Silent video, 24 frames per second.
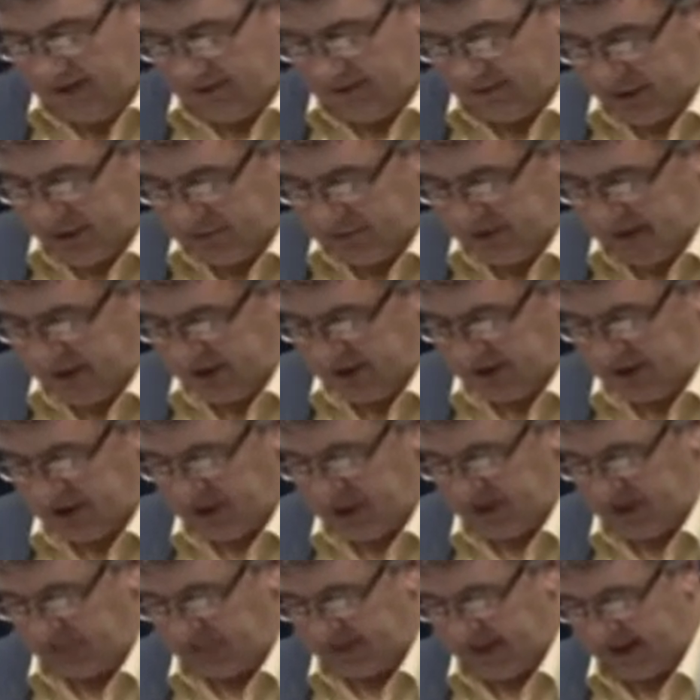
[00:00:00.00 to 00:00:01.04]
For
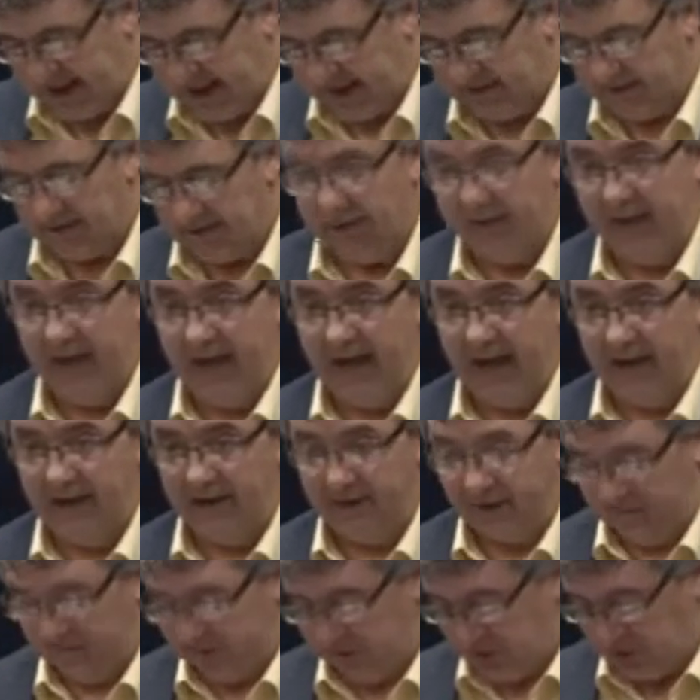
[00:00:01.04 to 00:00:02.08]
evidence-based decision-making, the
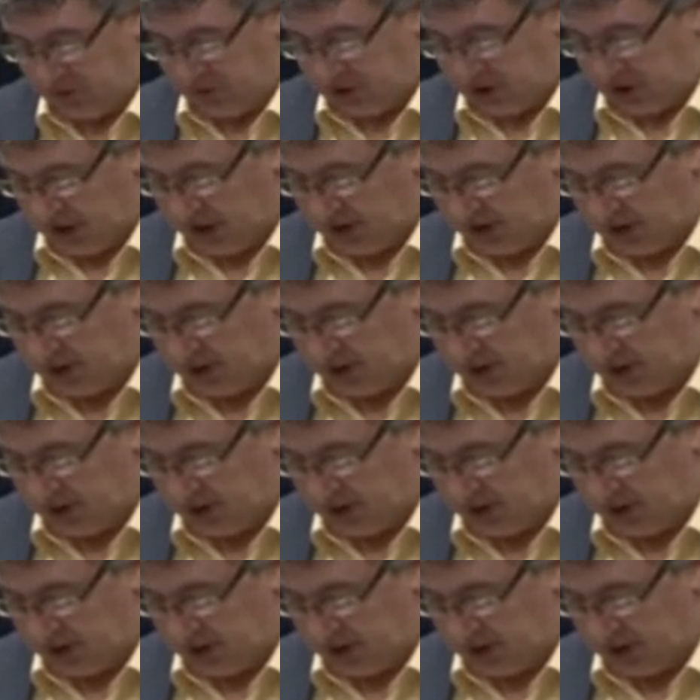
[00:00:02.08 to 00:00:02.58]
reality of those